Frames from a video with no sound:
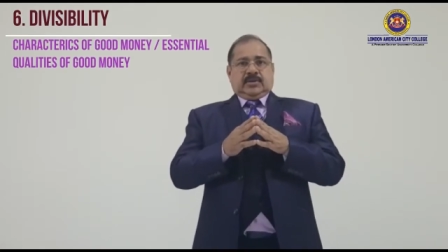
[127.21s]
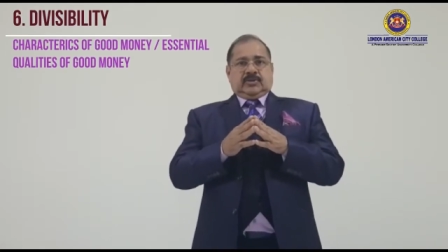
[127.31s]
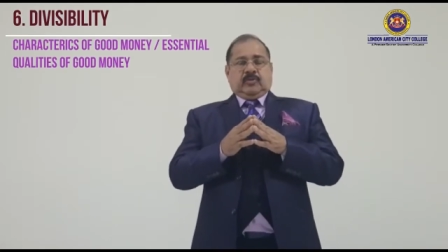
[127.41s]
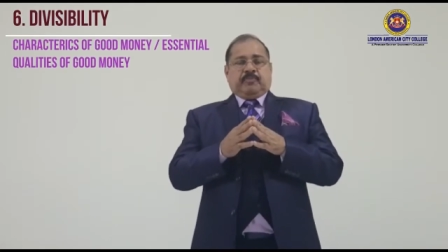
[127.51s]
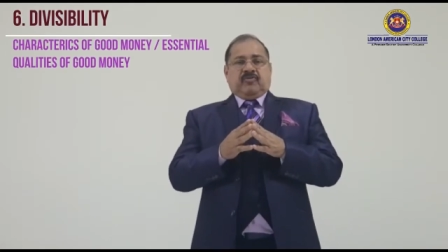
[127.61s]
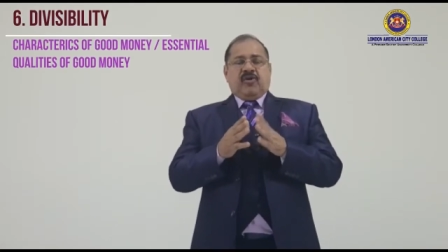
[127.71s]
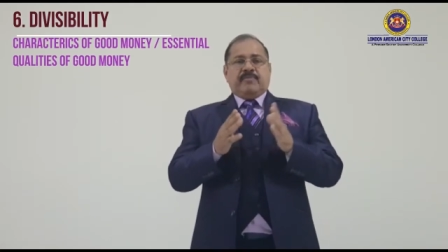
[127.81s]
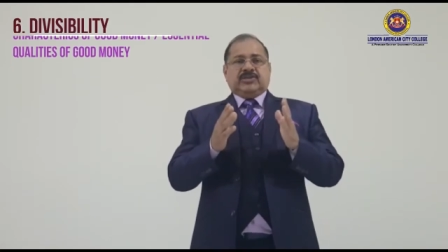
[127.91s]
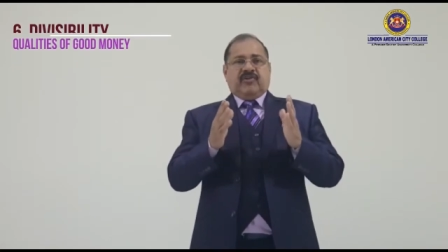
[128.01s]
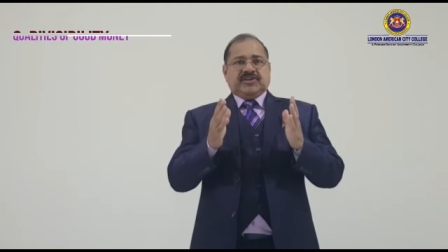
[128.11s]
To perform
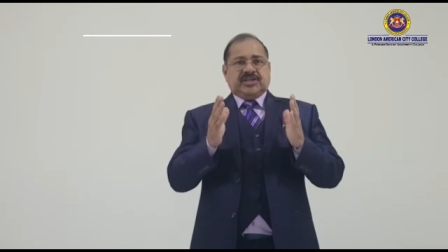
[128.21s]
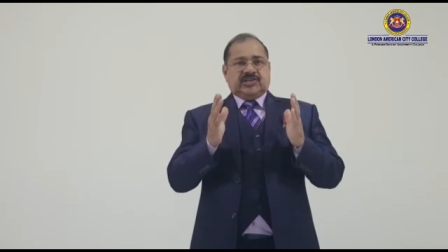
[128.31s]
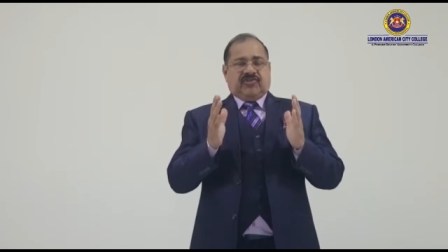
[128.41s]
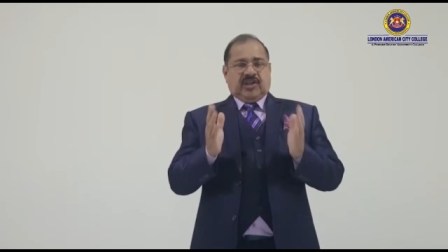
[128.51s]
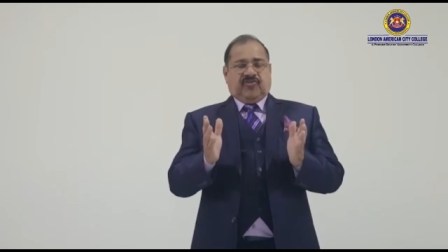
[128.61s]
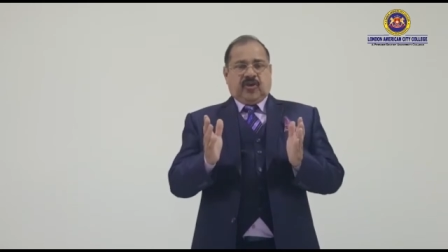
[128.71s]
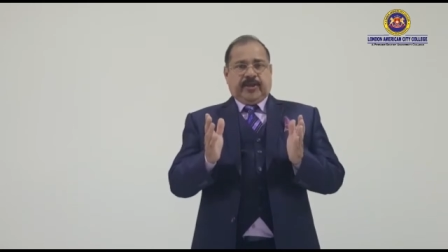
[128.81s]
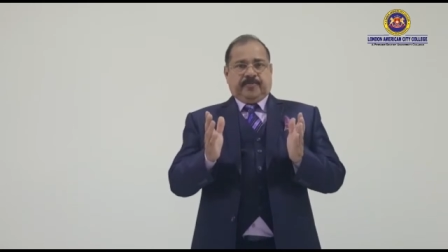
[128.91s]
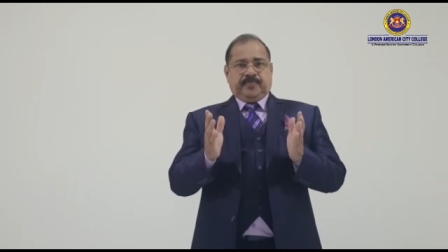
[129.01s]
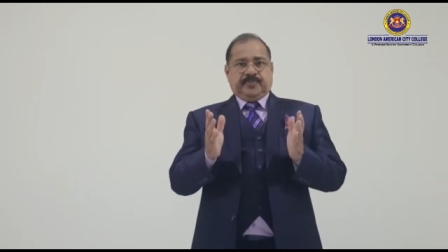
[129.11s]
its functions faithfully,
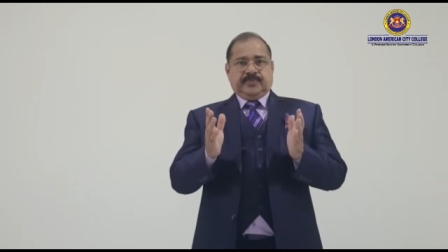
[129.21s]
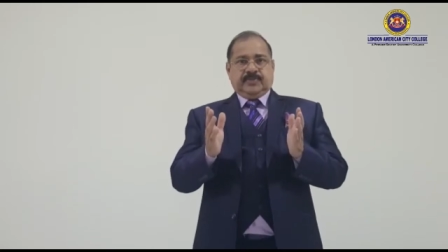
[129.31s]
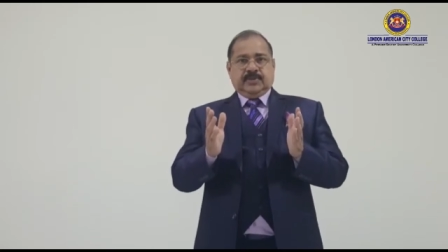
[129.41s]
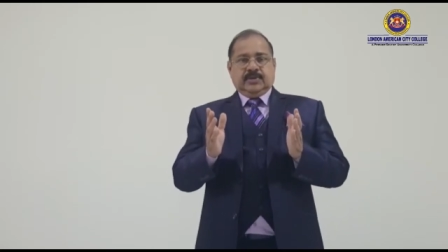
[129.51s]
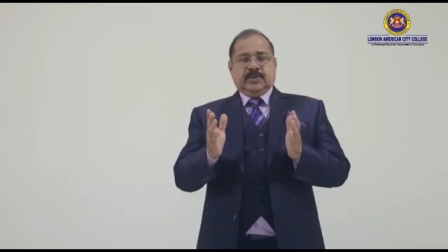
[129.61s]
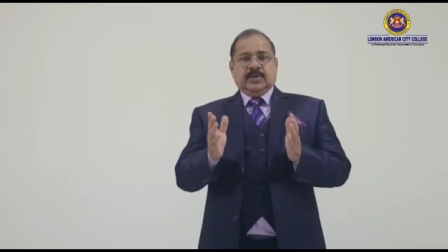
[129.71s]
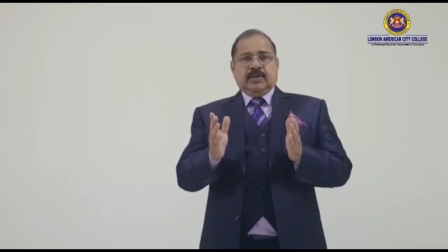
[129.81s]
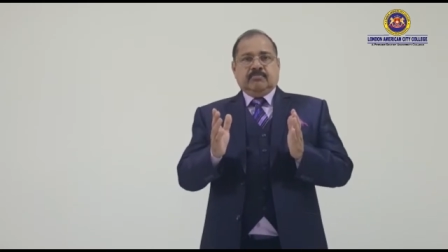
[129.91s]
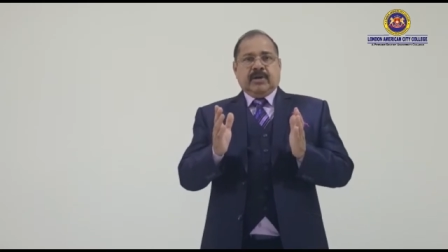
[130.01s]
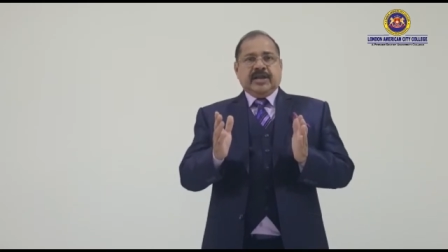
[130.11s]

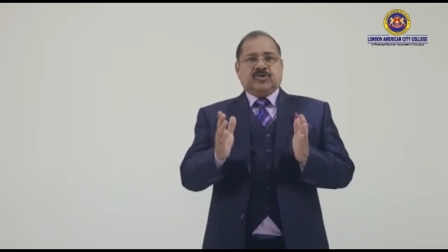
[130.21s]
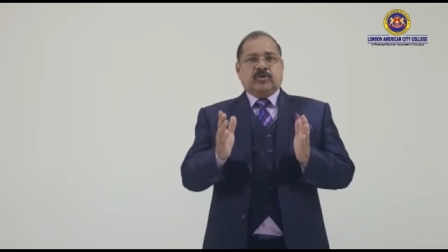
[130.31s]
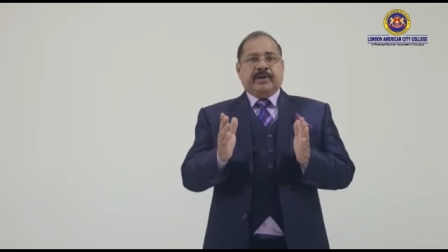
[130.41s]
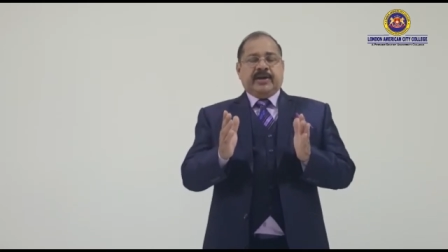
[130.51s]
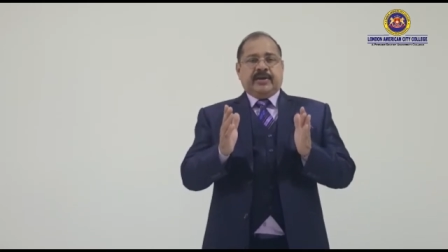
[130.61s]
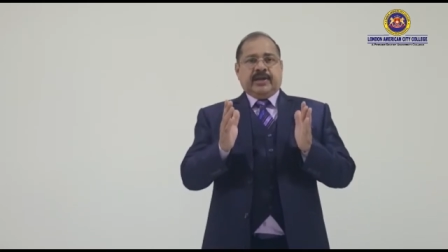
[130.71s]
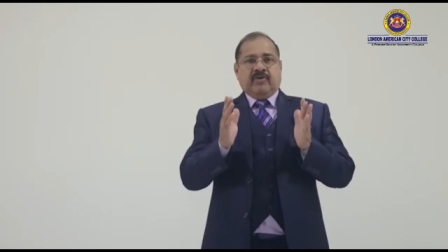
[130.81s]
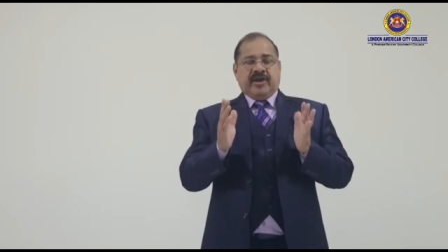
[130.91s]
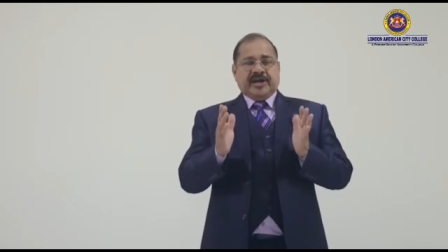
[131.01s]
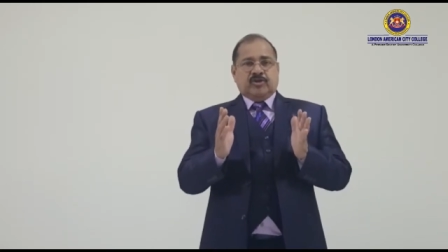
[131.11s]
money should be
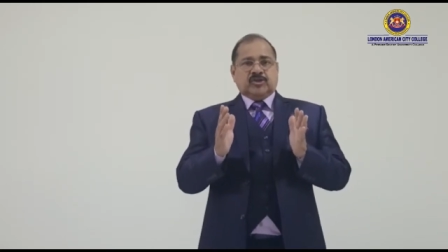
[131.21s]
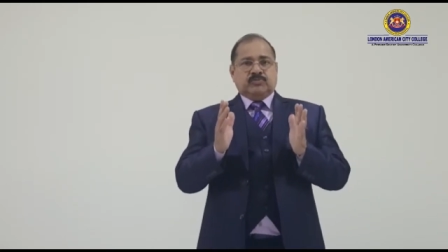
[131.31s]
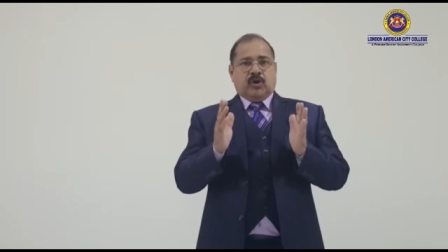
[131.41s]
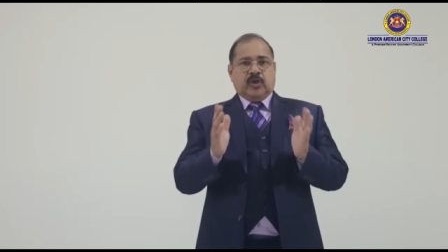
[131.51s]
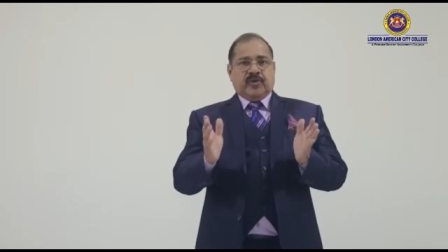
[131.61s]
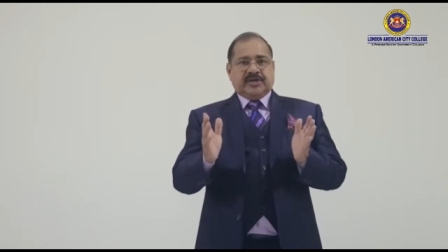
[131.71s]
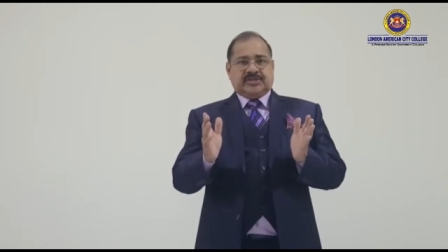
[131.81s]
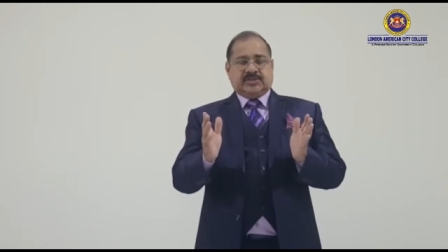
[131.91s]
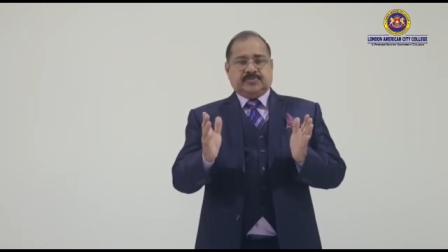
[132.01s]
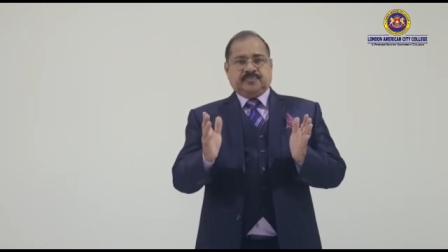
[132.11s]
divided into small
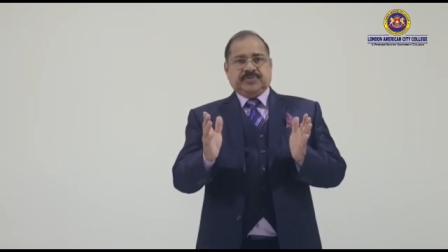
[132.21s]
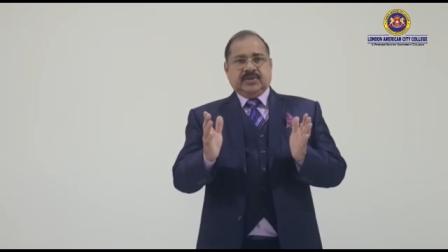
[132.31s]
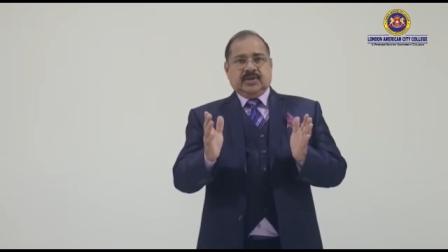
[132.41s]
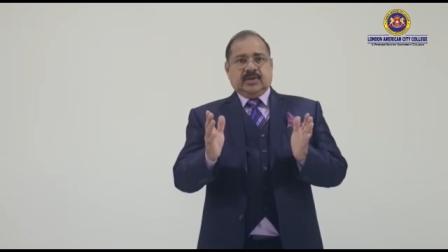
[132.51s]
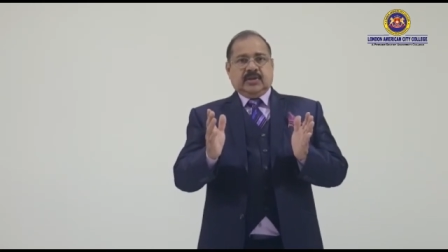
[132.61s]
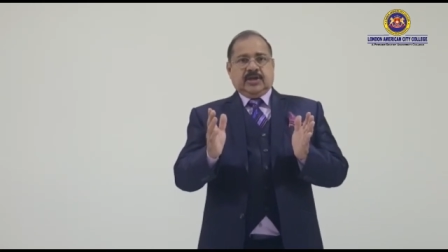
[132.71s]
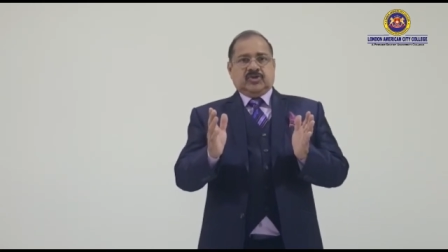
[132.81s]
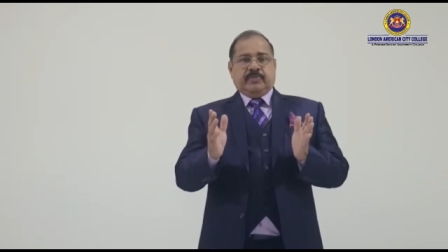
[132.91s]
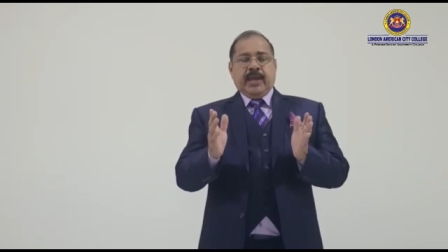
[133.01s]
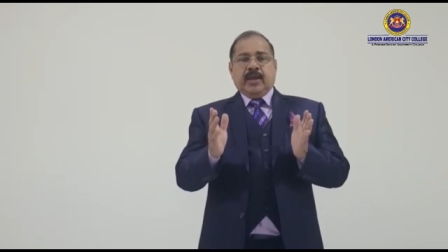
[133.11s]
units. It
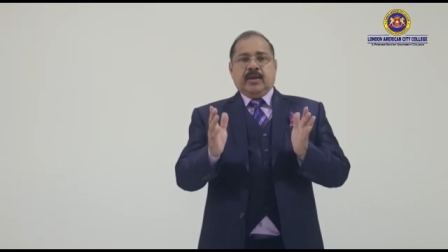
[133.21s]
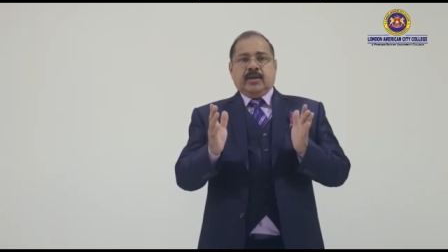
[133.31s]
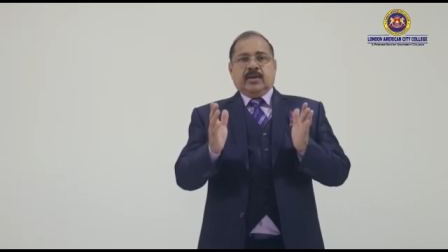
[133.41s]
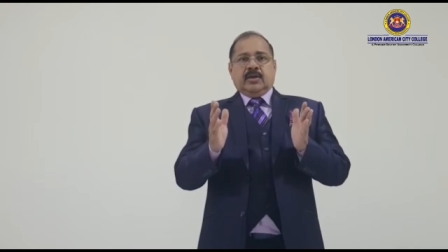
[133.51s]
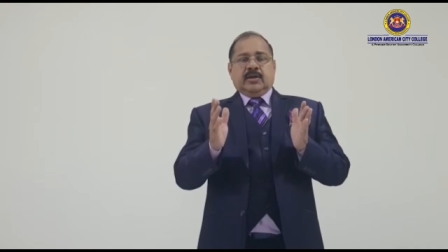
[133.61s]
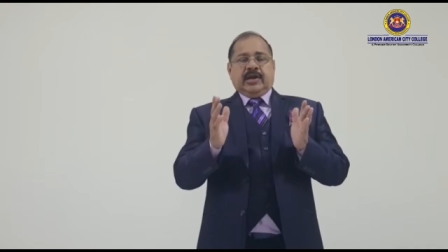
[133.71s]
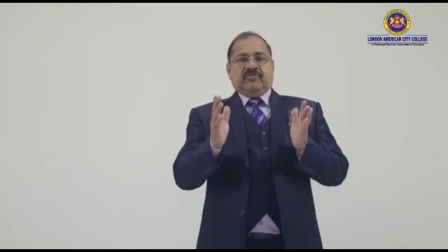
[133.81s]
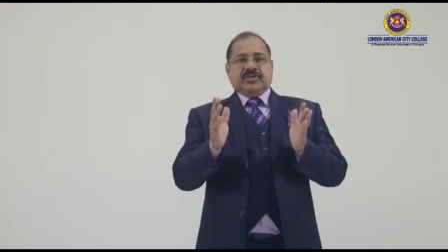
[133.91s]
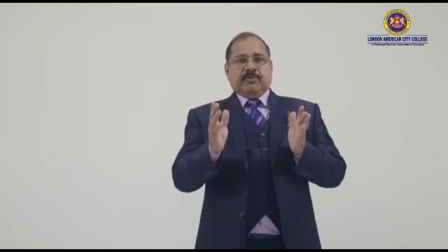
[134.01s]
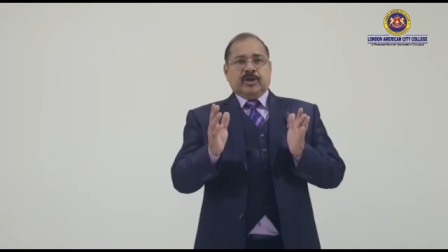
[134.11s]
should be
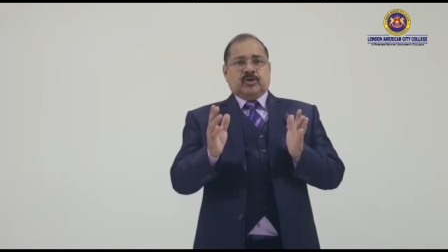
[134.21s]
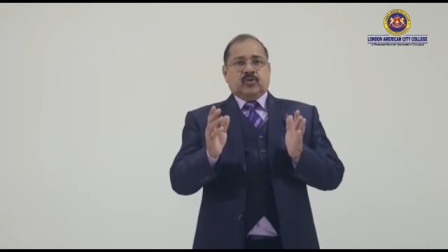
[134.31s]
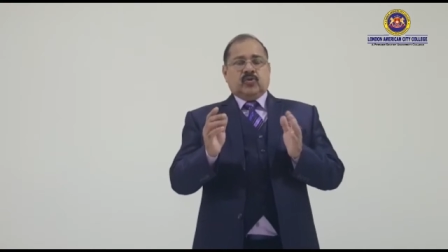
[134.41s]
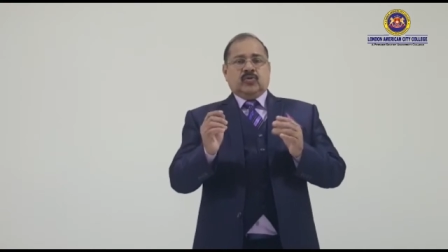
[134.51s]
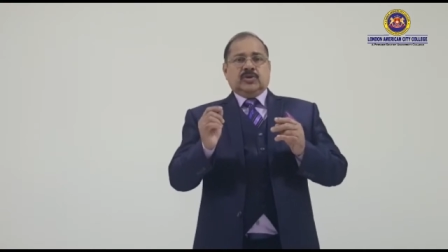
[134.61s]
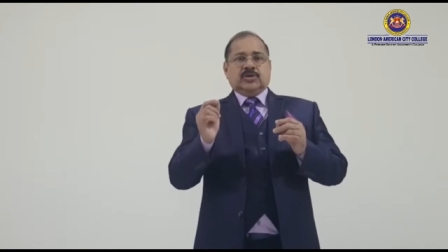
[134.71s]
divisible into